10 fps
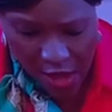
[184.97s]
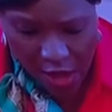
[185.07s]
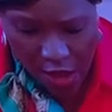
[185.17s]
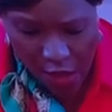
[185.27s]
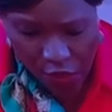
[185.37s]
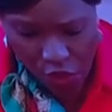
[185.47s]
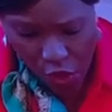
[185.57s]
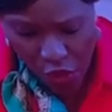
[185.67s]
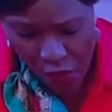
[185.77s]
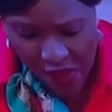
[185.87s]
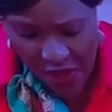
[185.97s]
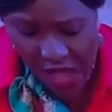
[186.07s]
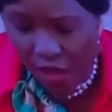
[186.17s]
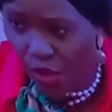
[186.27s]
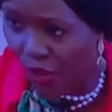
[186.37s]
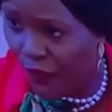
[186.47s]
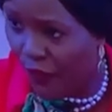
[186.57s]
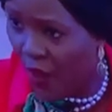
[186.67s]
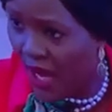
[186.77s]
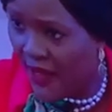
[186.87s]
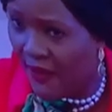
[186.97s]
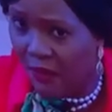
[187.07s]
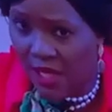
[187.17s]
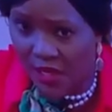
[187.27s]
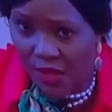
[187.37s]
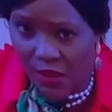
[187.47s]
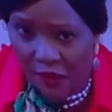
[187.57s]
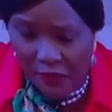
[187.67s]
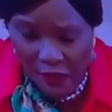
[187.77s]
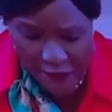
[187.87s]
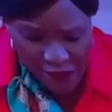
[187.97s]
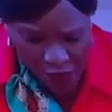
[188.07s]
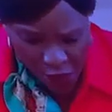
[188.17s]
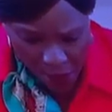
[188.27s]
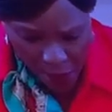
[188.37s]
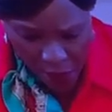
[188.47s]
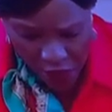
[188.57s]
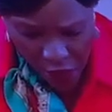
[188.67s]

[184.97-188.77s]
So you will see those four elements of this report,